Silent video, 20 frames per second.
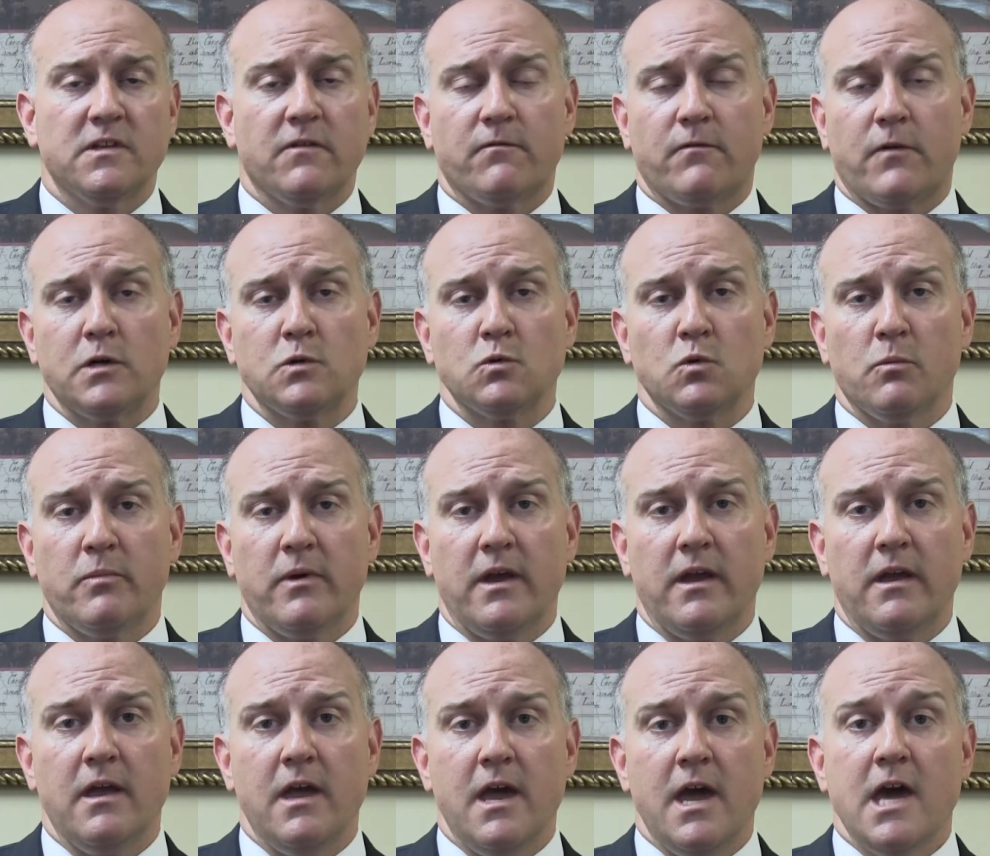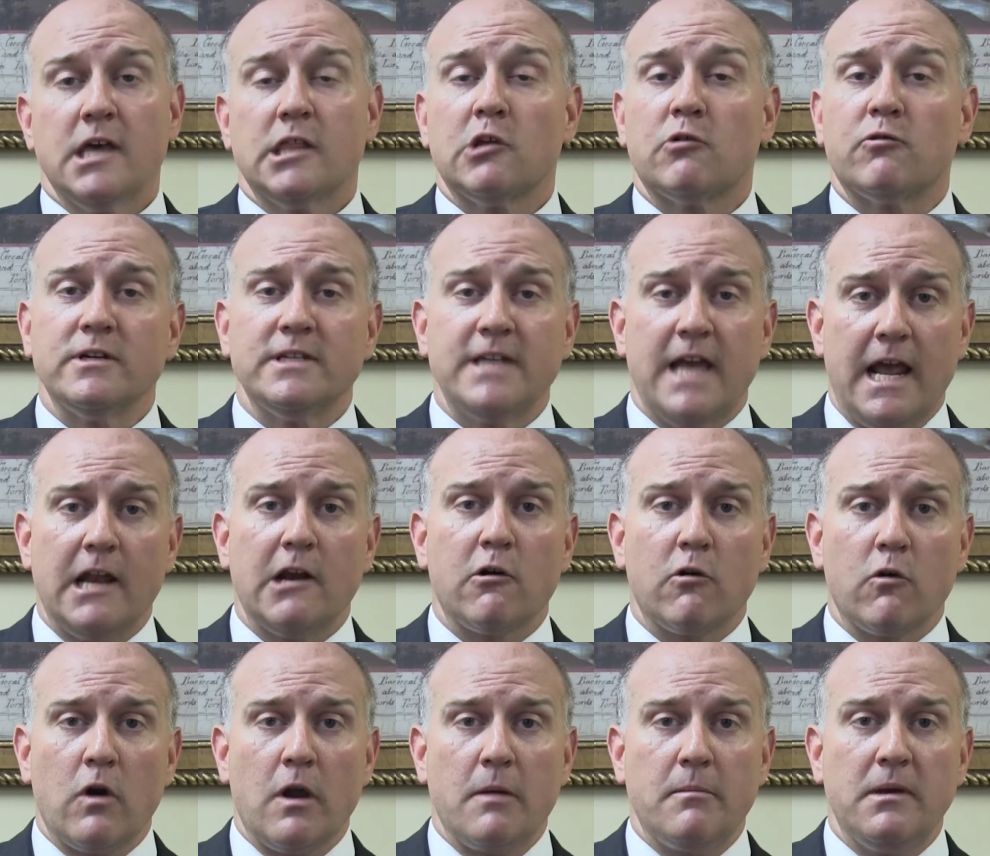The first will be the
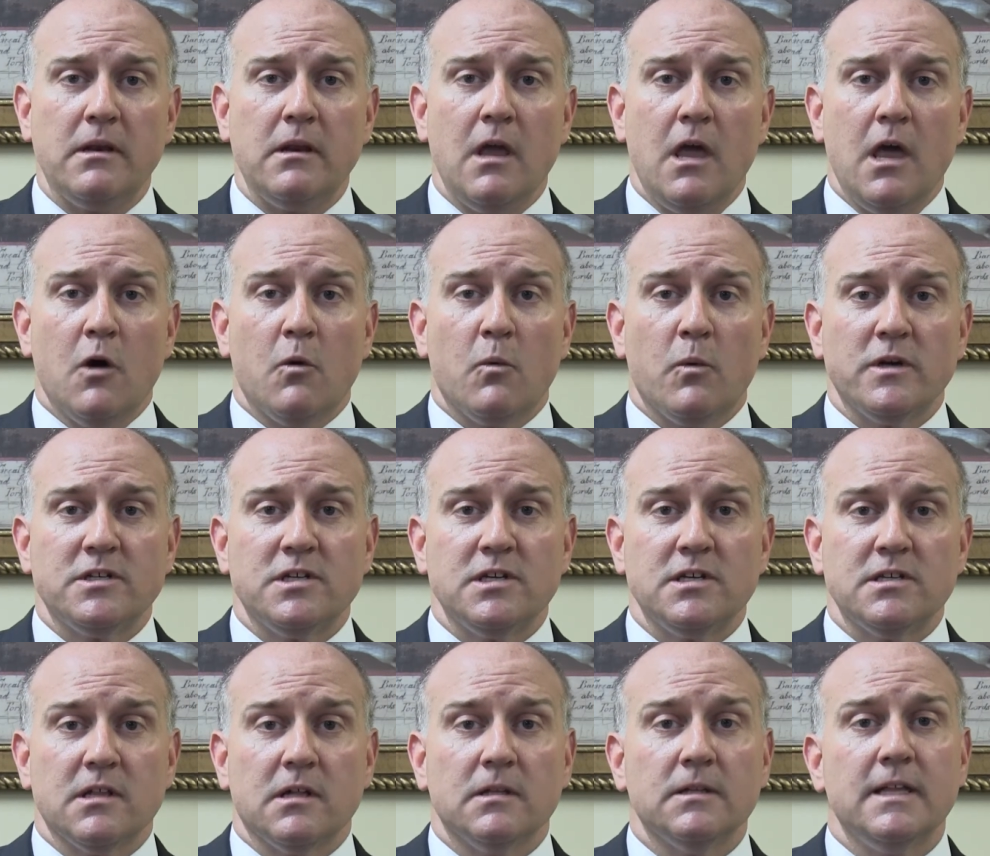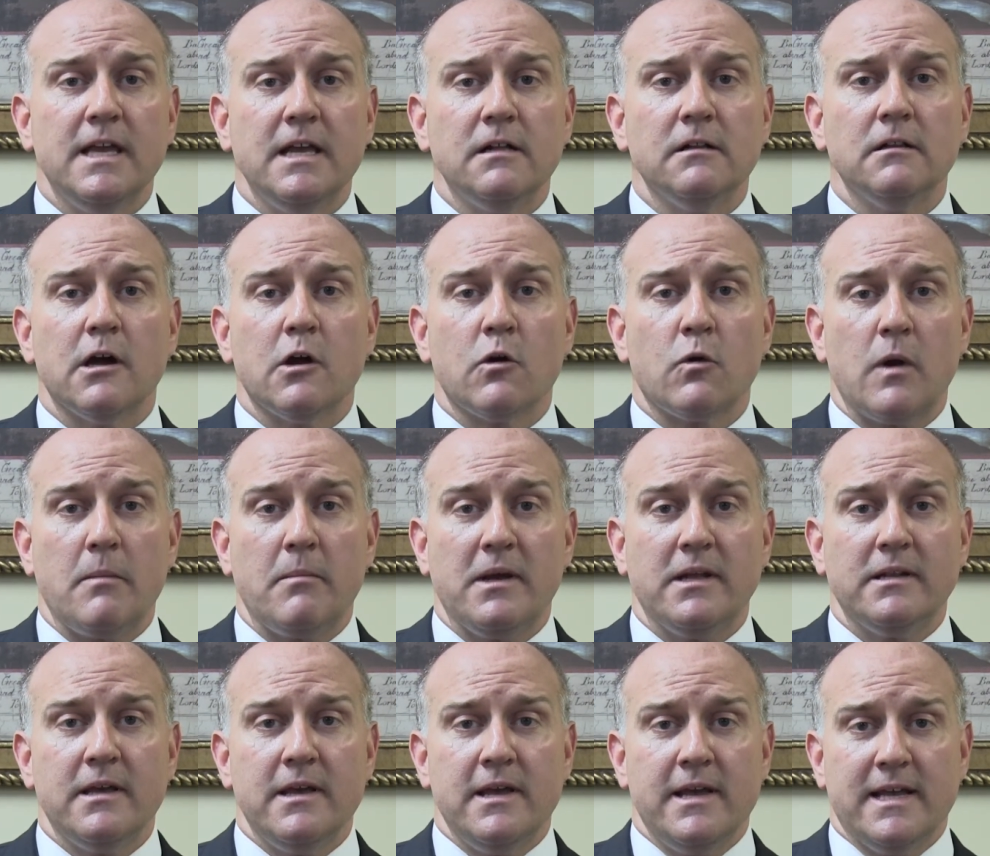retainer agreement, which is the legal
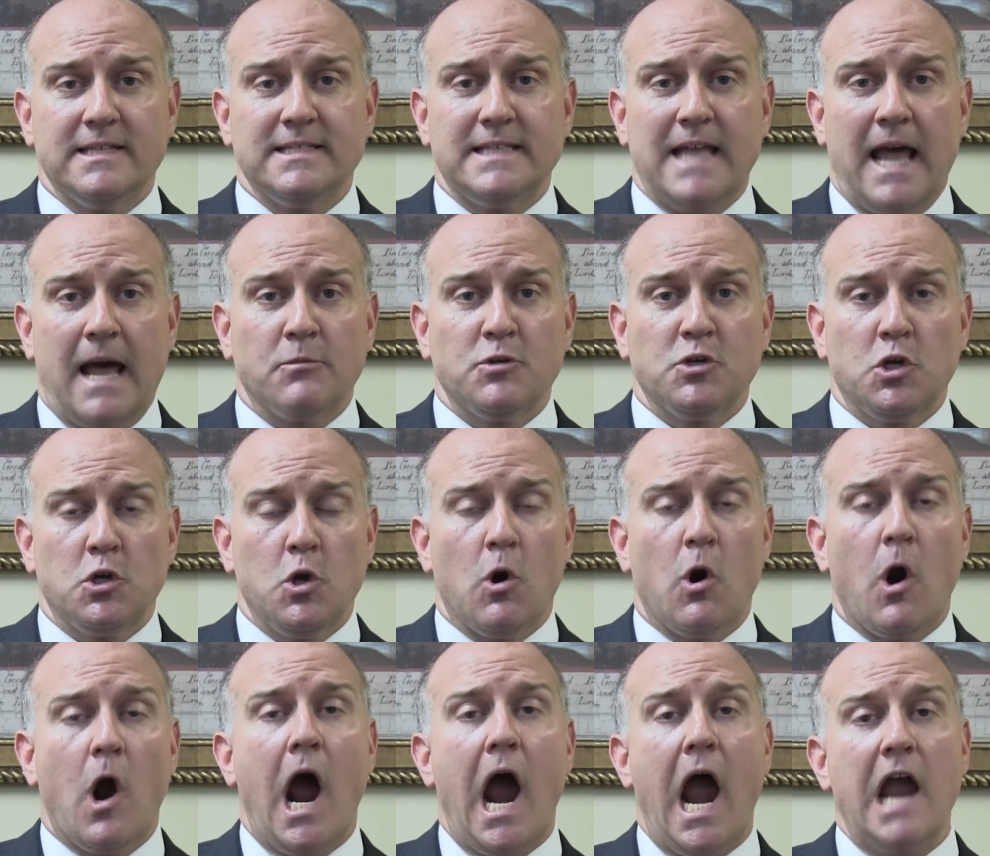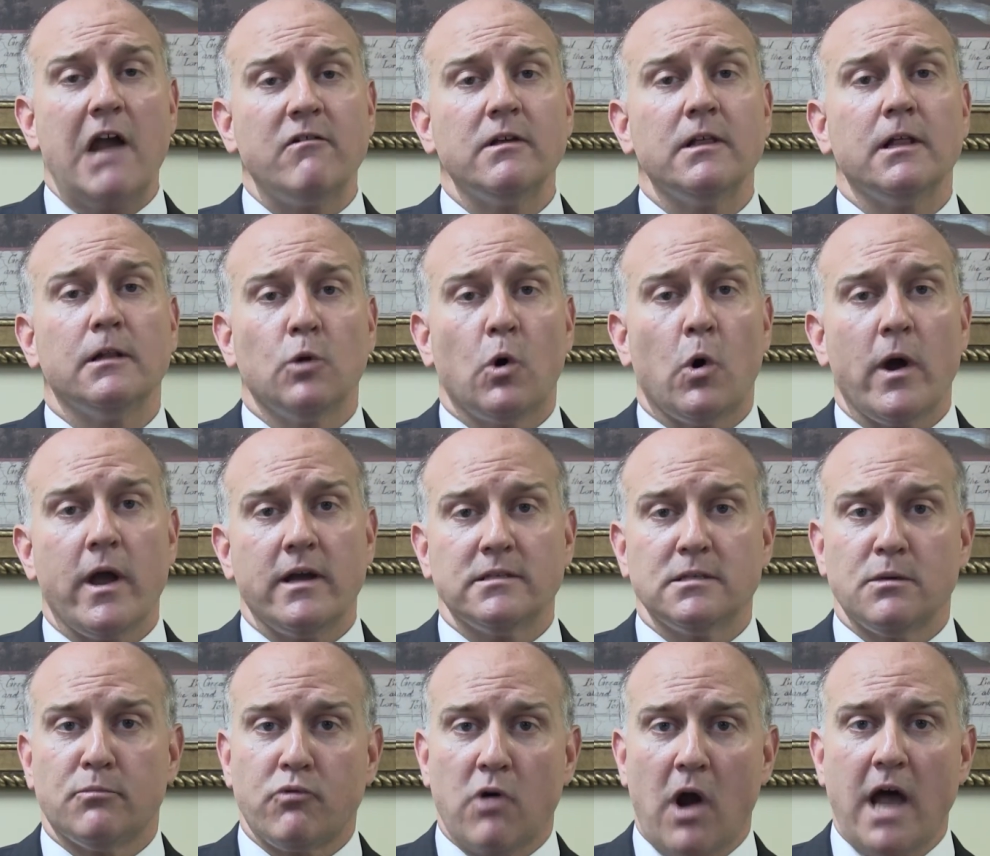agreement establishing you're hiring a lawyer
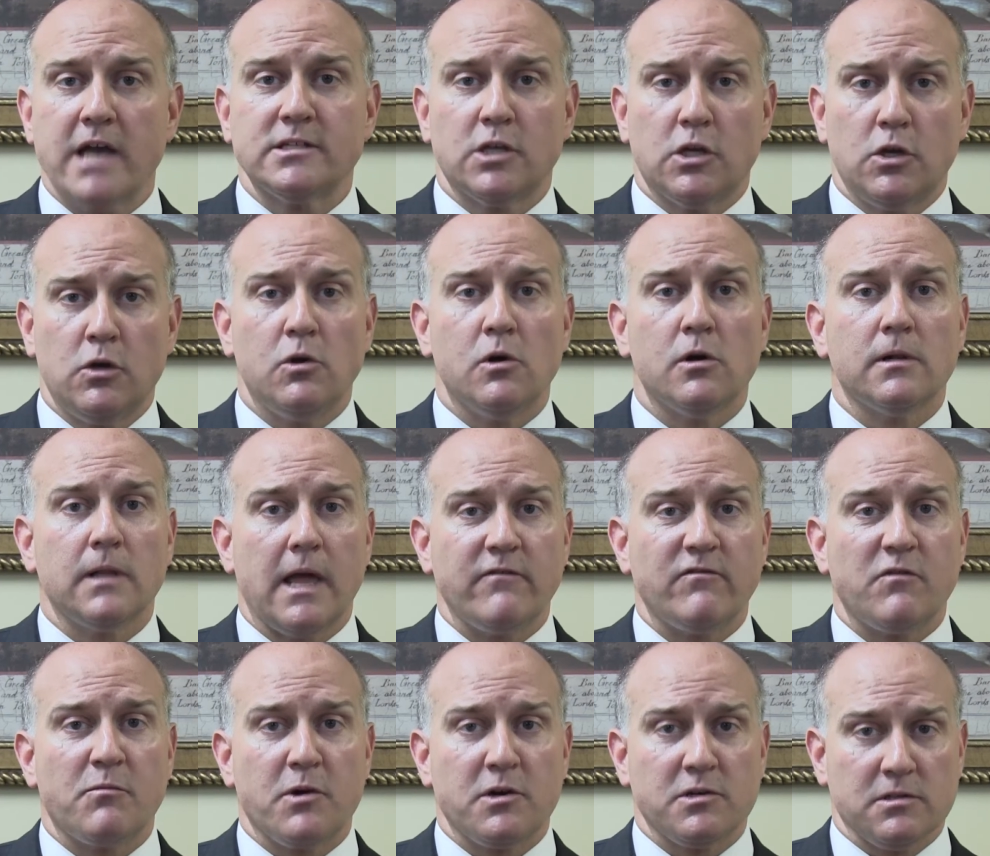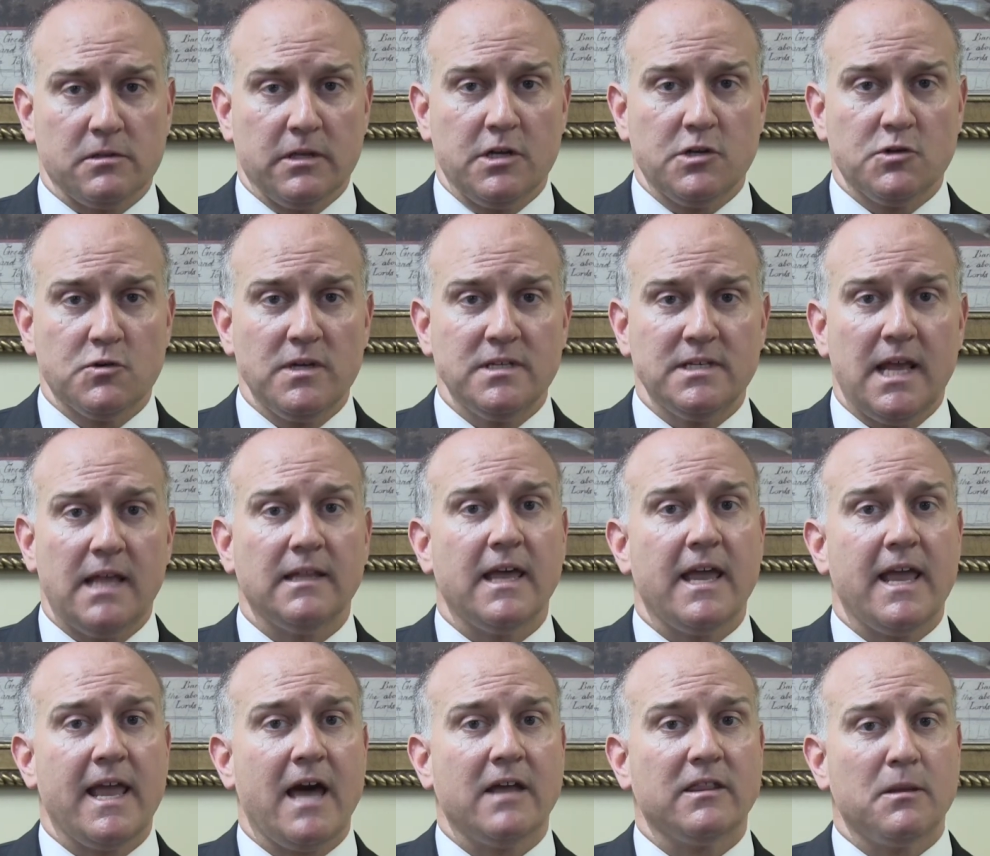to prosecute your claim for personal injuries and
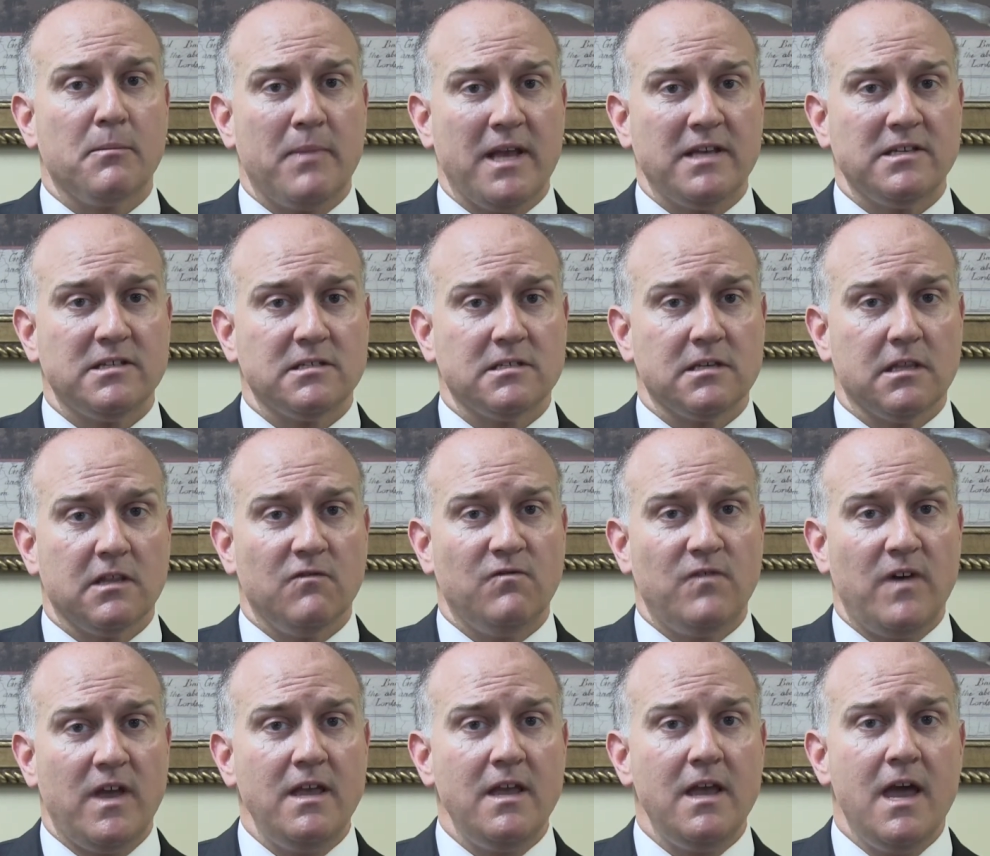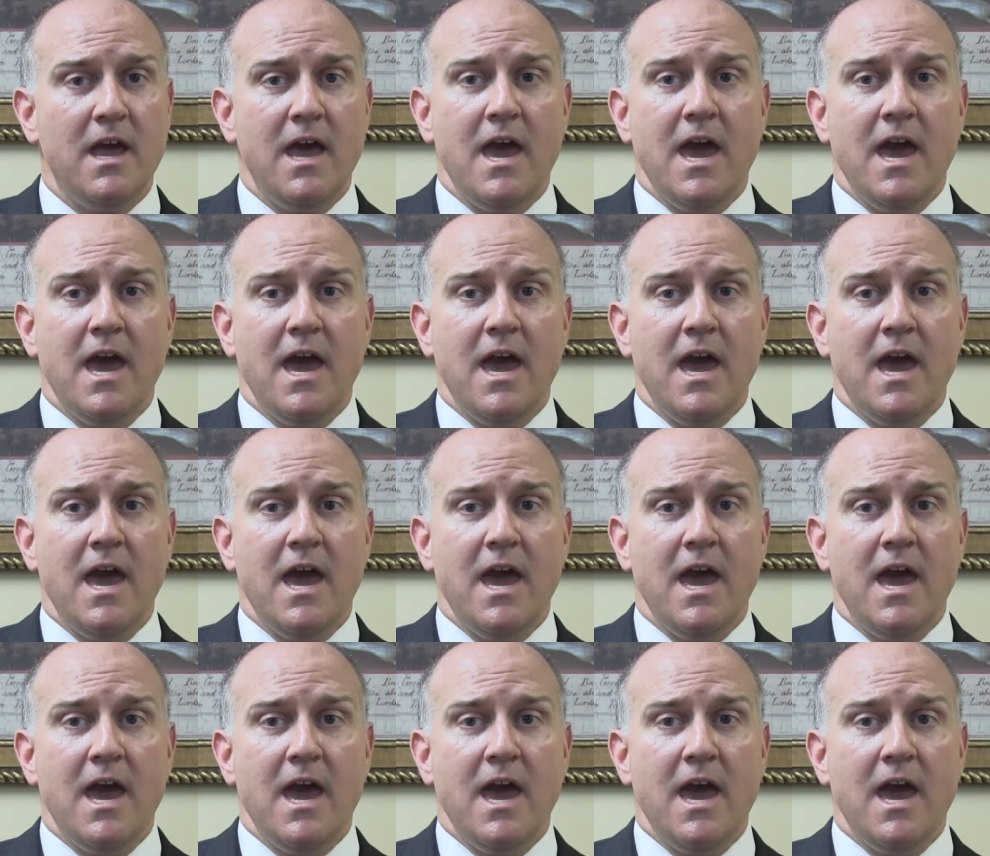laying out the basis of the fee.